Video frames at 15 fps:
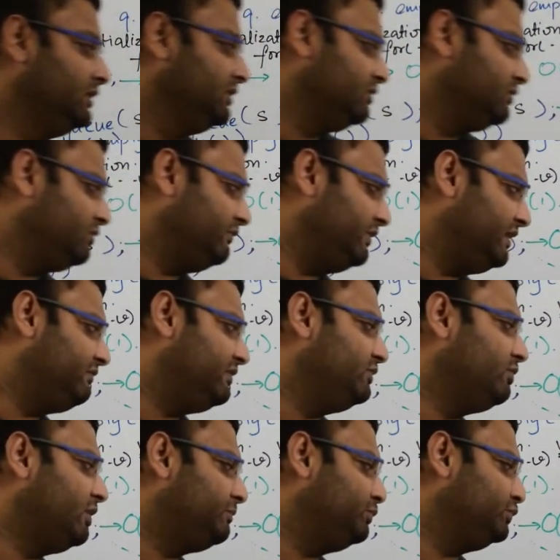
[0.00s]
whenever you are
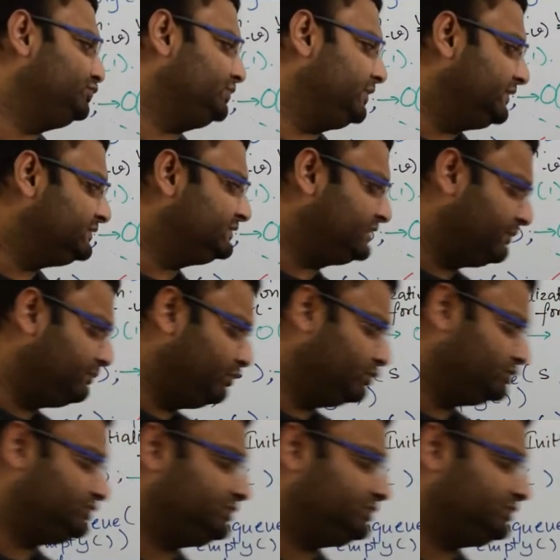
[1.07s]
pushing some nodes,